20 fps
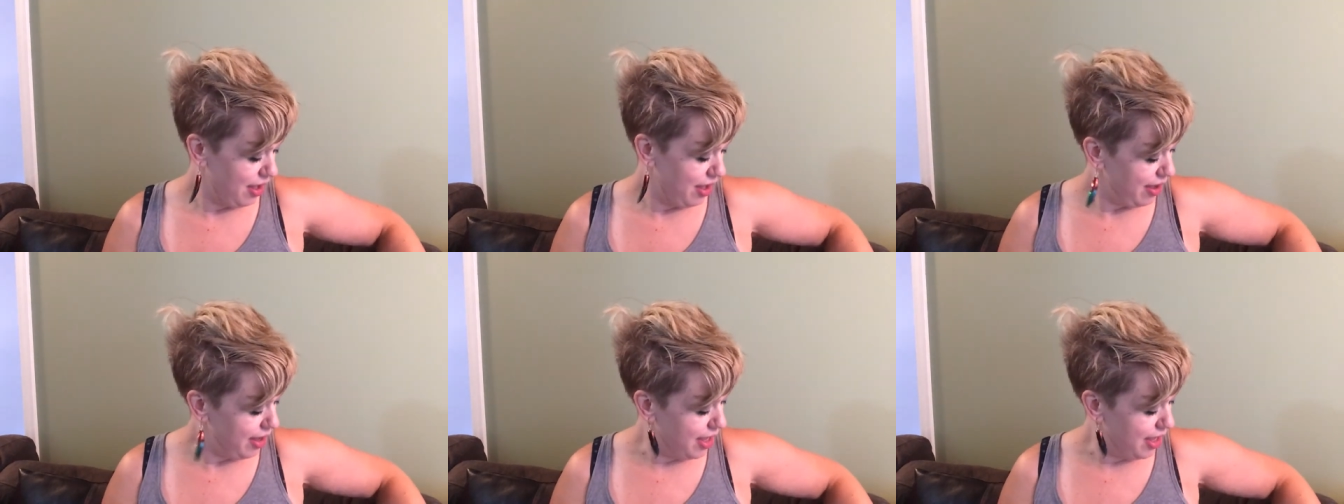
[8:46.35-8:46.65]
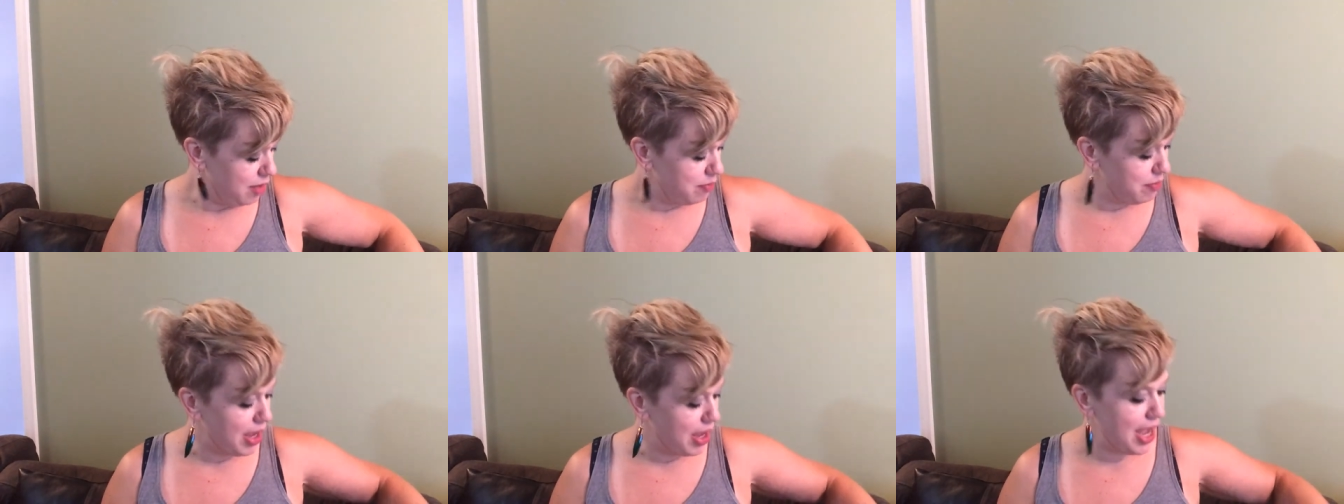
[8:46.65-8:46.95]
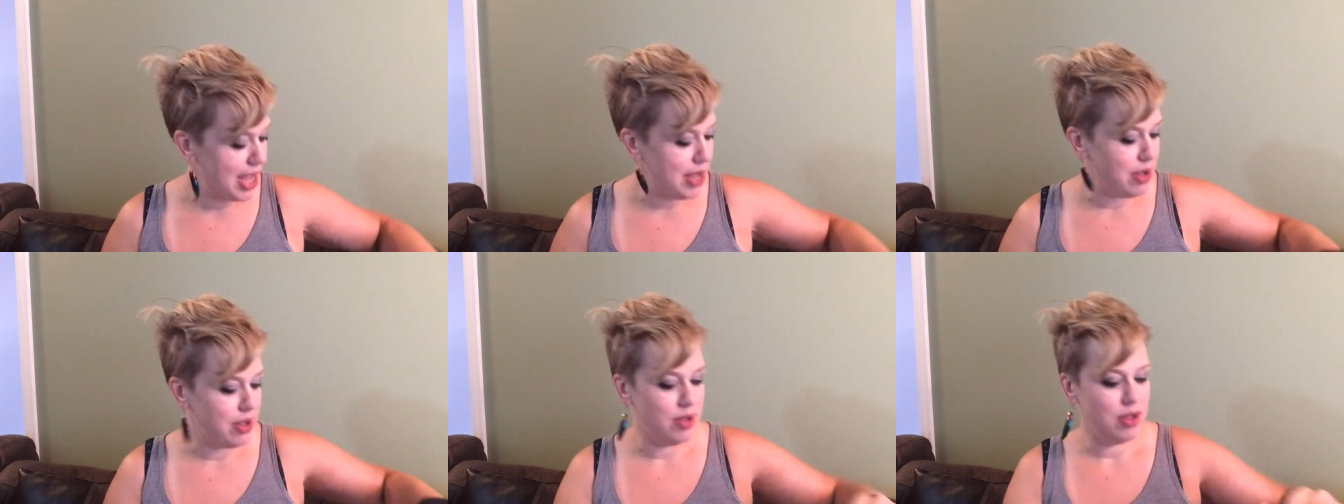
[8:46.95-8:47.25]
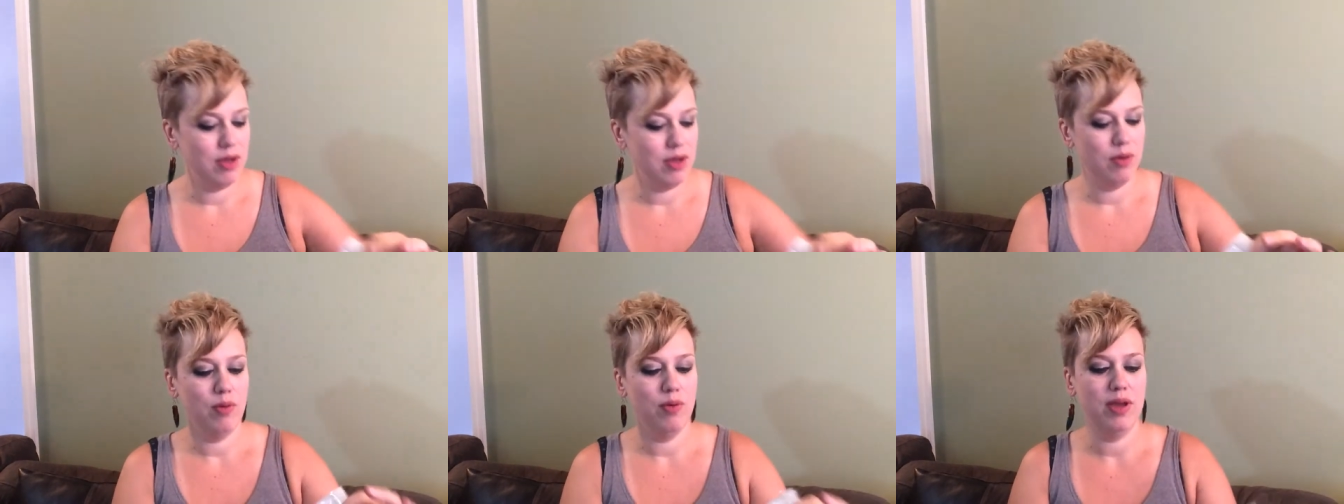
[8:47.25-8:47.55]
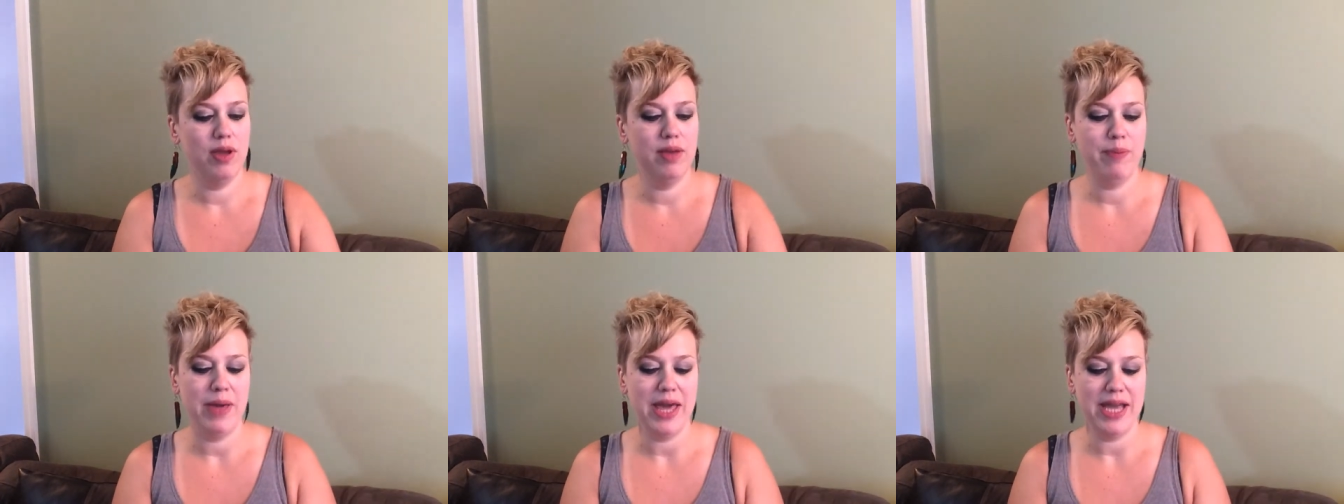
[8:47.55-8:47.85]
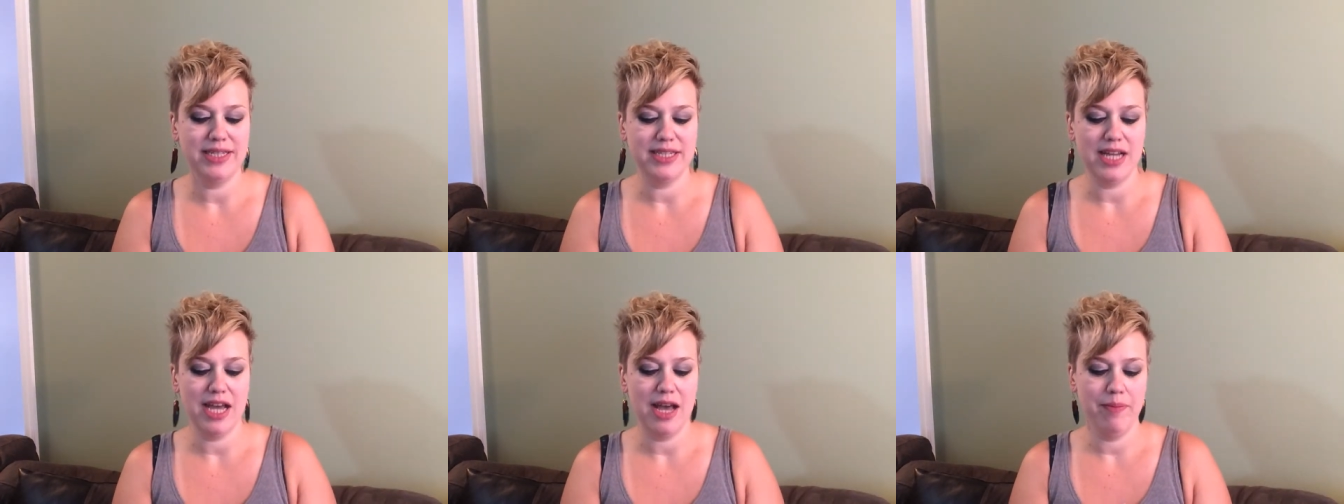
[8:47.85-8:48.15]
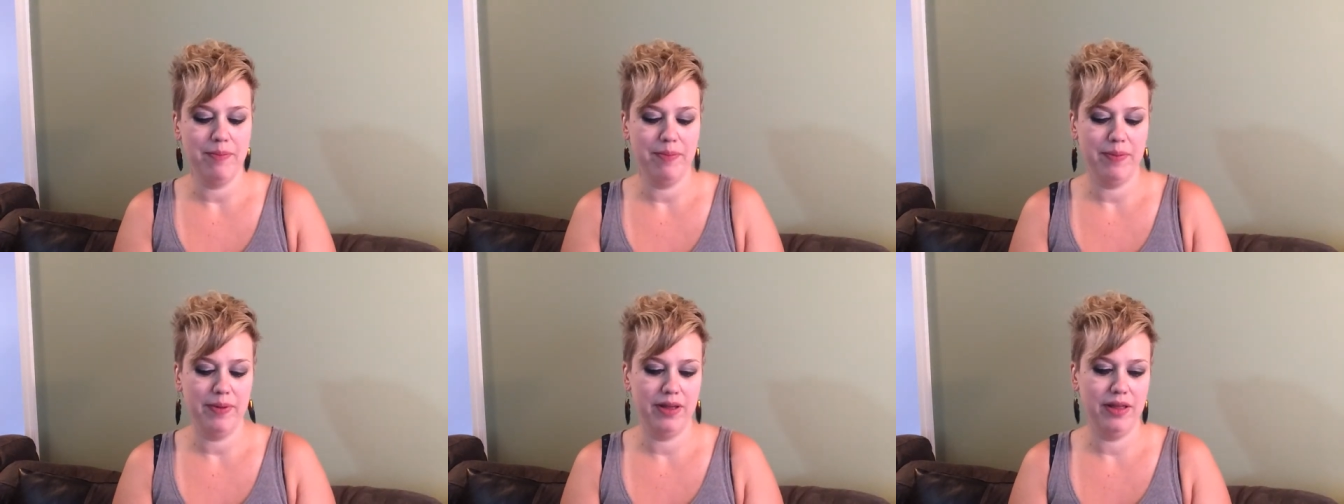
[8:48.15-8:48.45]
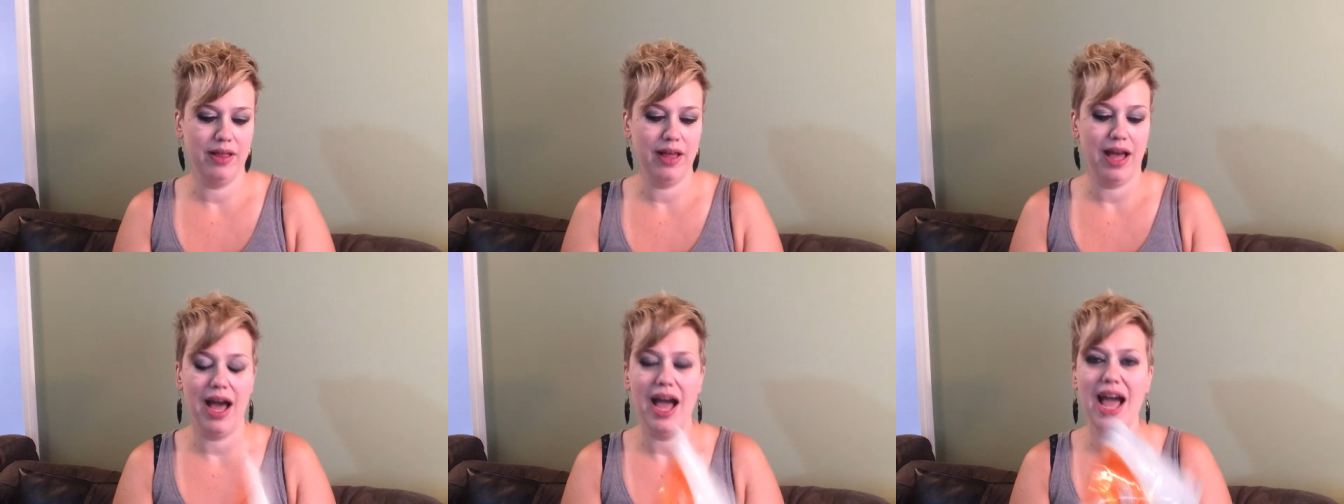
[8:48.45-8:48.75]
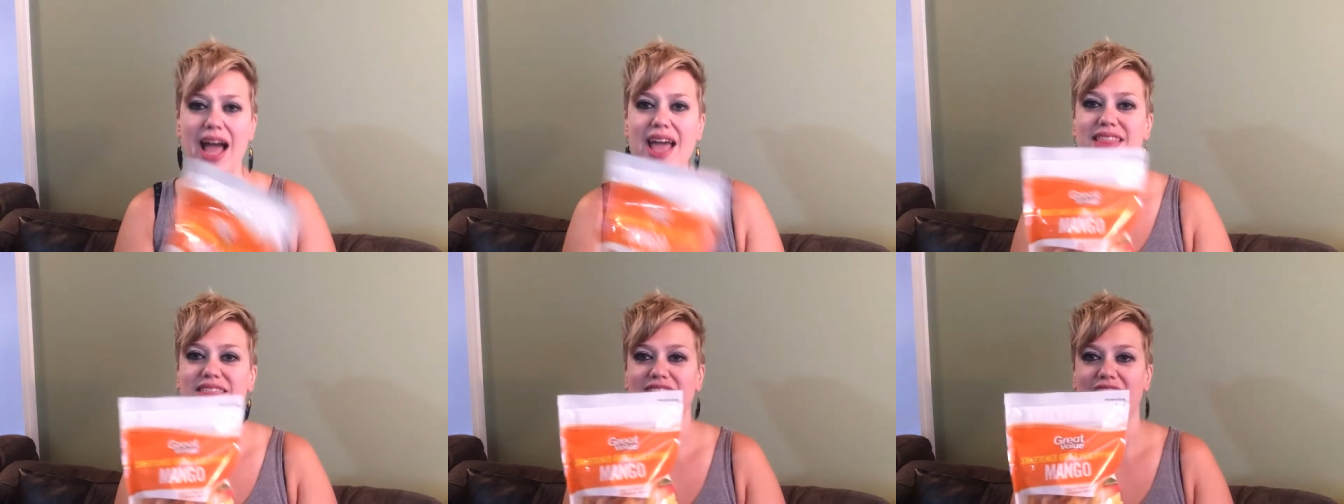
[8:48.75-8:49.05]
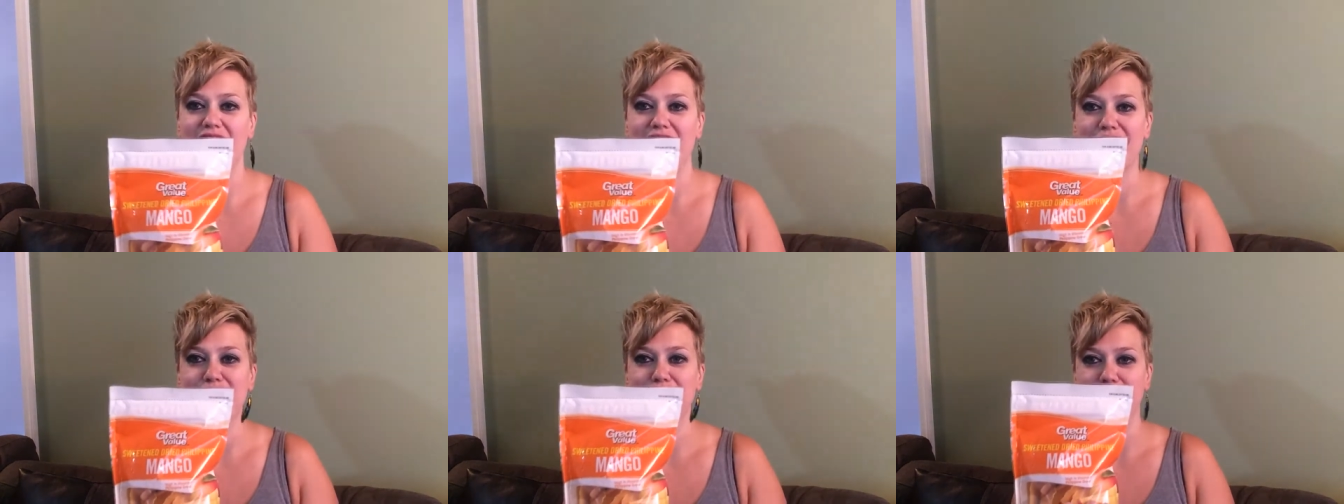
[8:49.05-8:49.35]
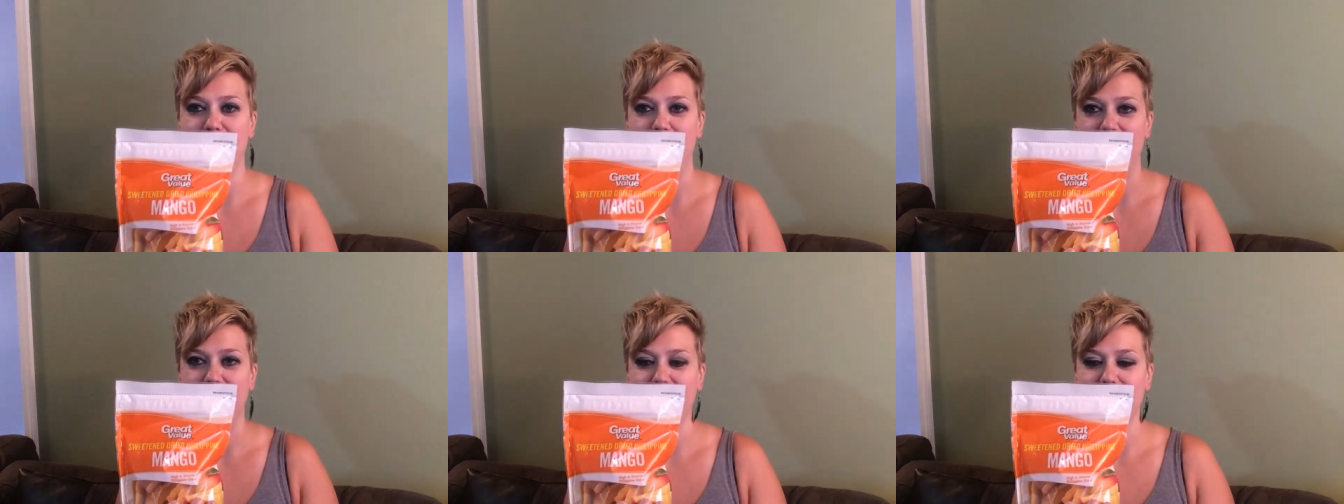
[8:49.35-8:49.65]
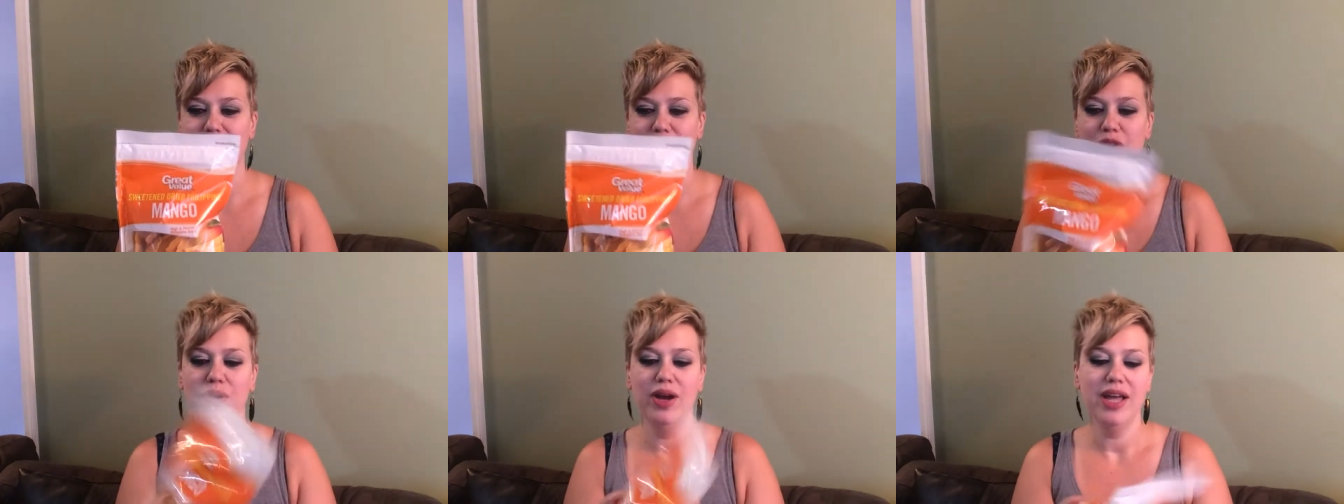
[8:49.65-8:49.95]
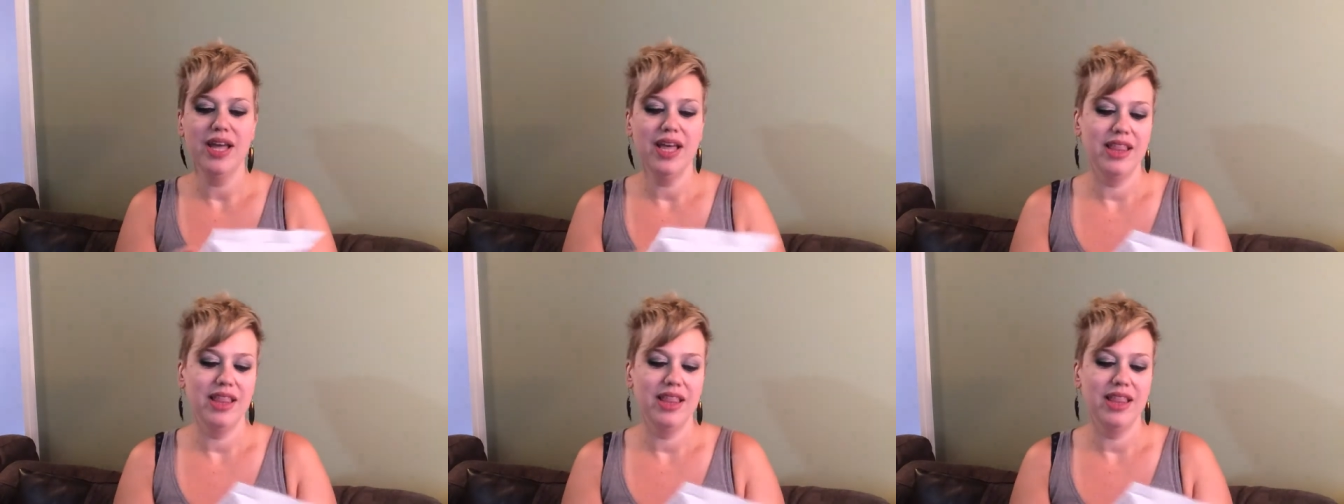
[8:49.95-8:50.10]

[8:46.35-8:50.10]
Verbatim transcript: Um, I picked up I love mango.